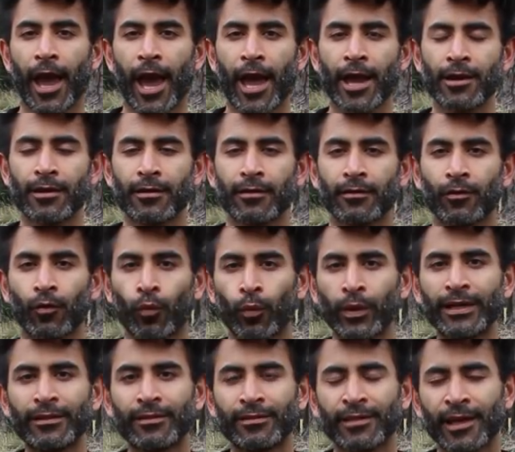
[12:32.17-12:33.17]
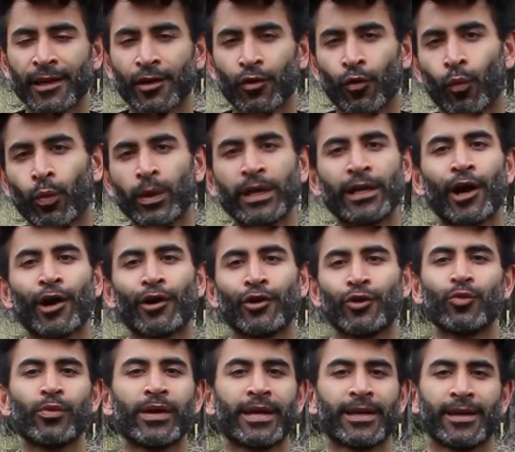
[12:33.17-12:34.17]
and we think we are
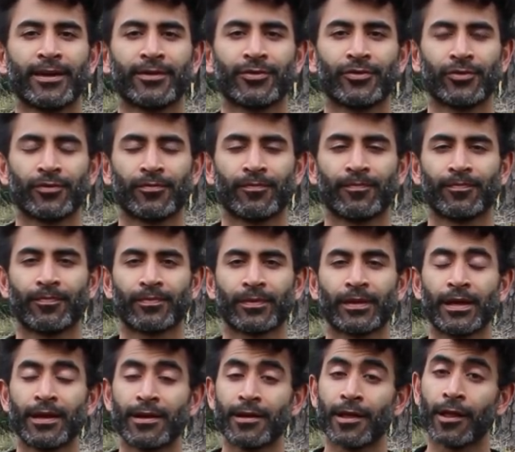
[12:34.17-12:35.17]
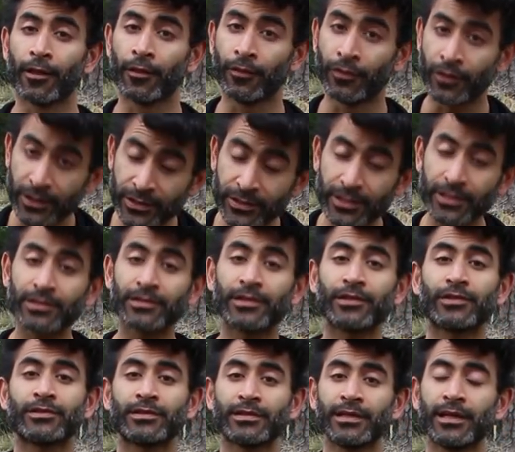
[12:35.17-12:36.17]
doing it. This is
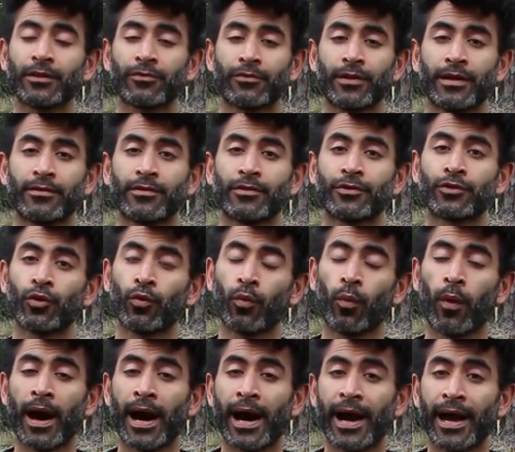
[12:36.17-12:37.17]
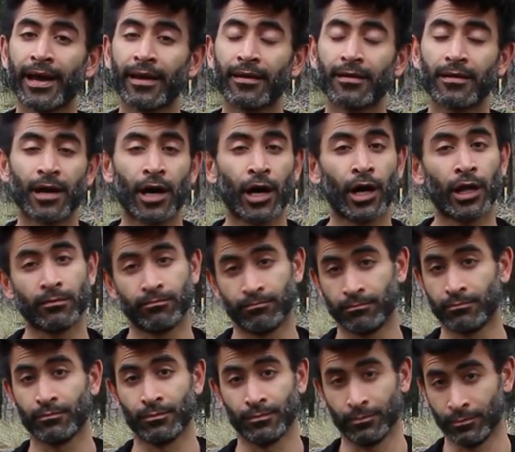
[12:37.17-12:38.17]
the secret to why a
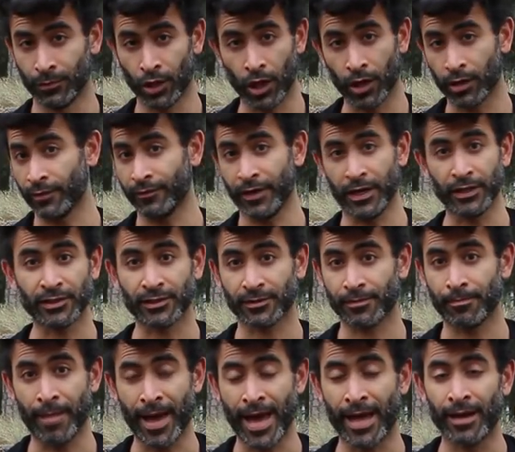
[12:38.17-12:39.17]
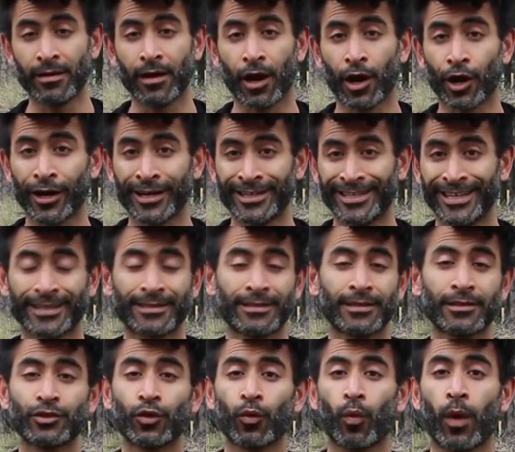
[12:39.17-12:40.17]
lot of us men are
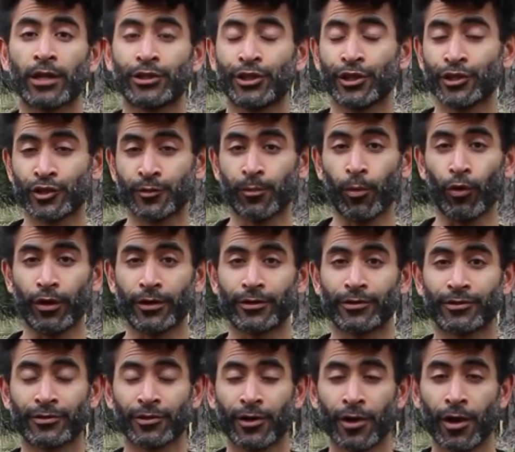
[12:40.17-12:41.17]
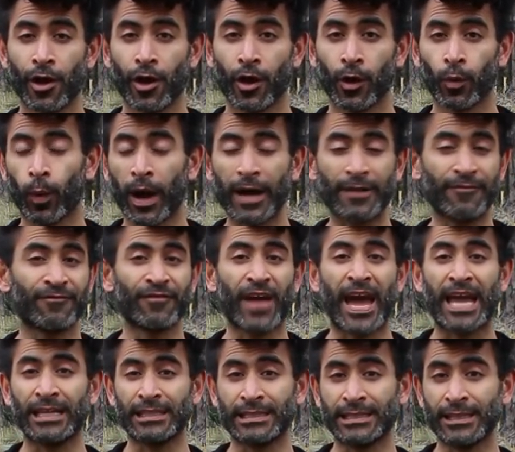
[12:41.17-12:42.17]
addicted to watching sports, why
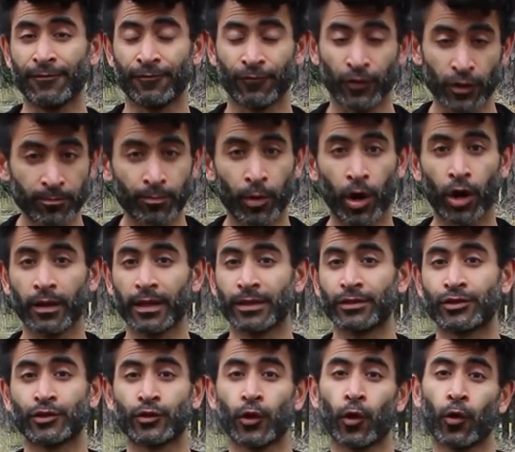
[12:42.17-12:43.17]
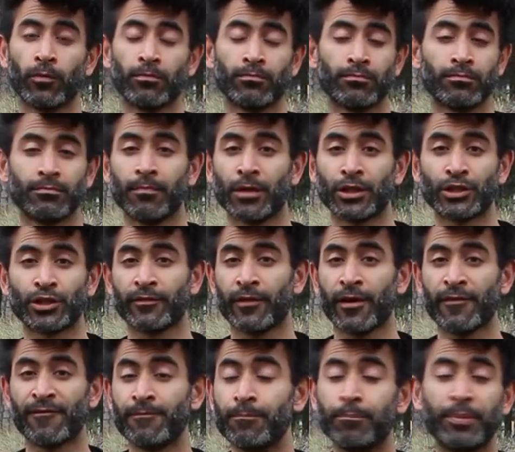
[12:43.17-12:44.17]
fantasy football is so much of
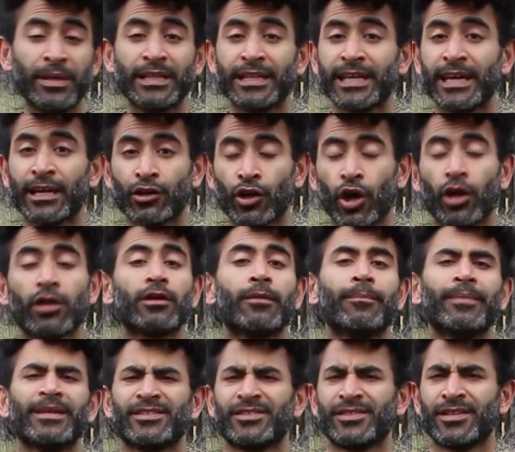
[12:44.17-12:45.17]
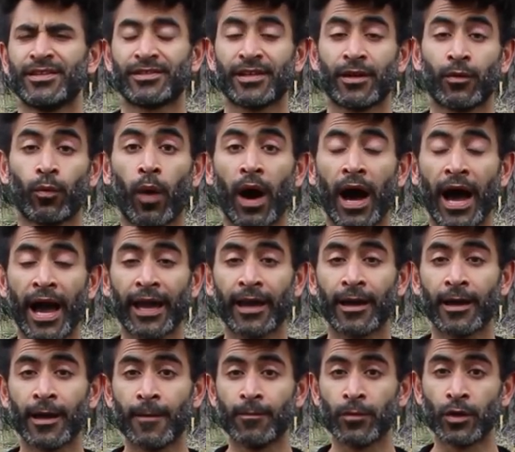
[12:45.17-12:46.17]
a billion dollar business, and why
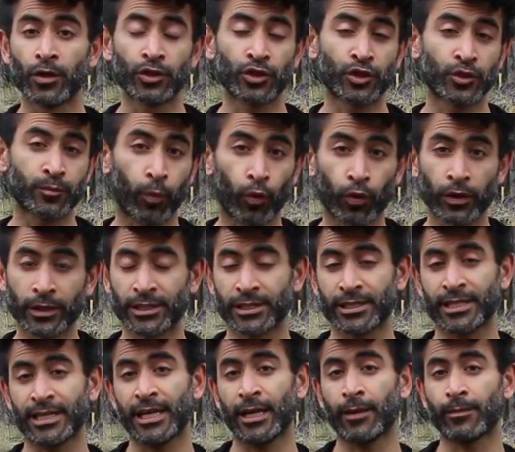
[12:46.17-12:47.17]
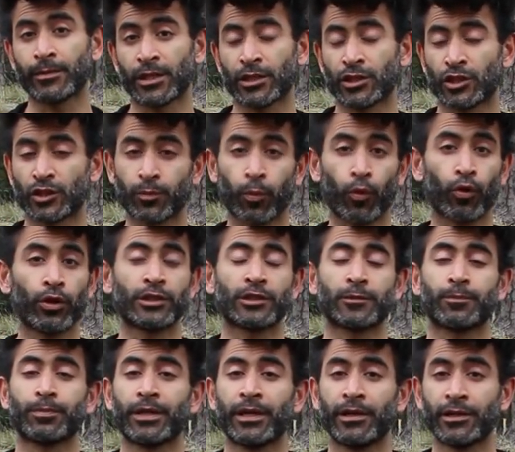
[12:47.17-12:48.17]
sports teams and
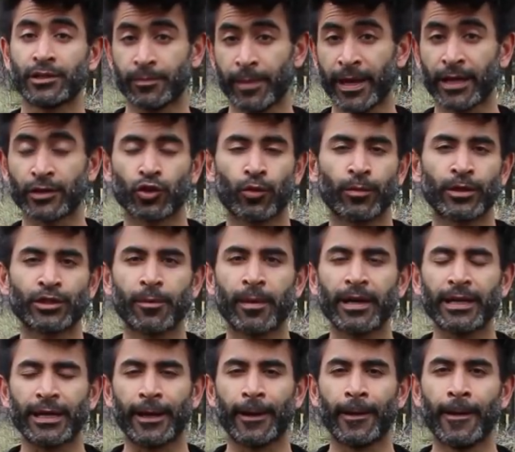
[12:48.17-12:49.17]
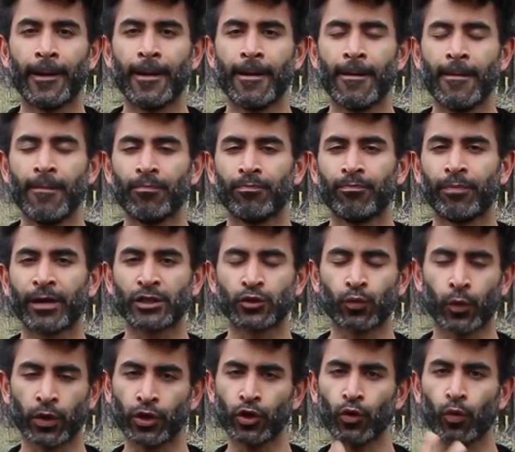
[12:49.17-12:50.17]
sports players make so much money.
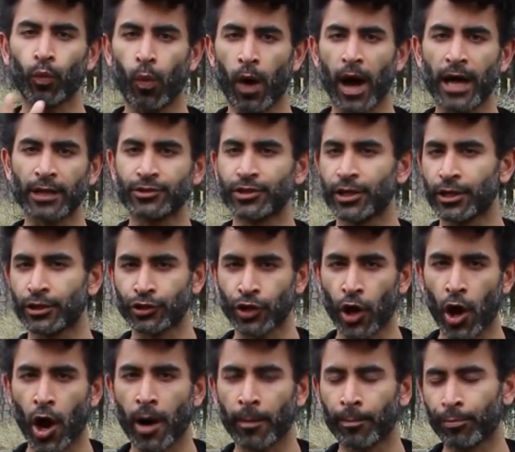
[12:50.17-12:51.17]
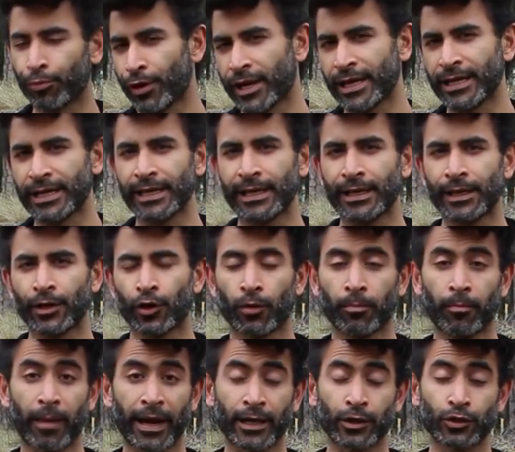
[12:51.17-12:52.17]
Because when you're watching Tom Brady
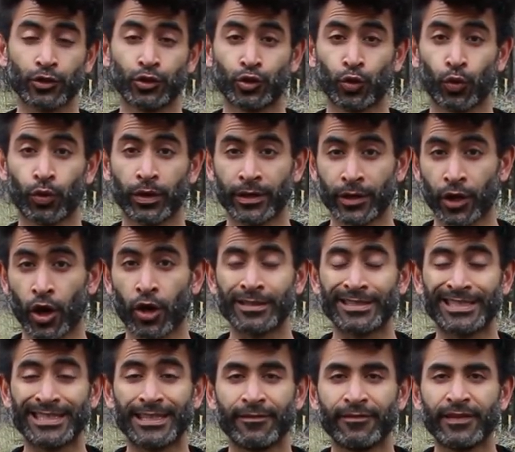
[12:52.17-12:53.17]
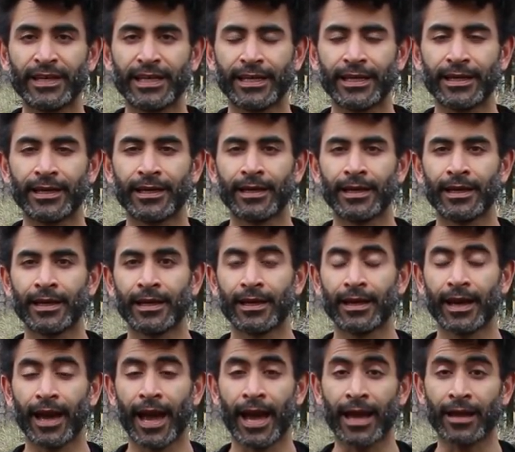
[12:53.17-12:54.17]
or Michael Jordan on TV,
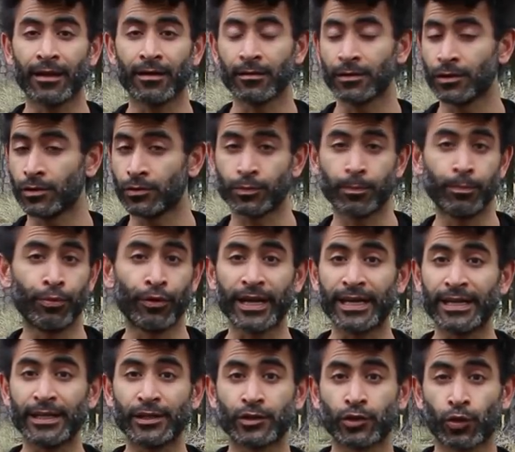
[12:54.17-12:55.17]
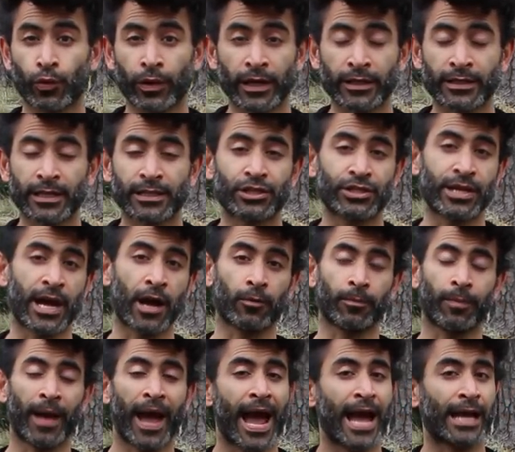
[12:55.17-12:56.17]
and Brady's throwing a
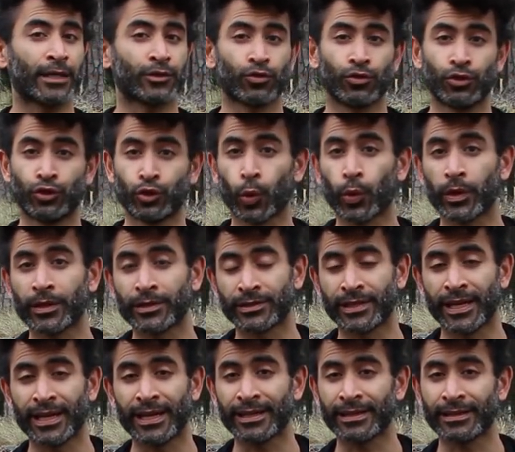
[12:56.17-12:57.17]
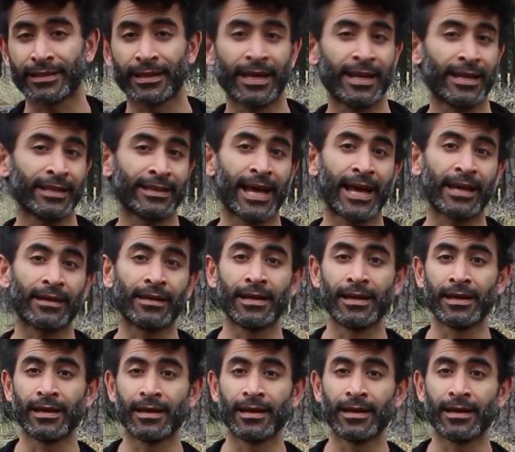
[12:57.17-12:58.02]
touchdown pass or Jordan's hitting hitting that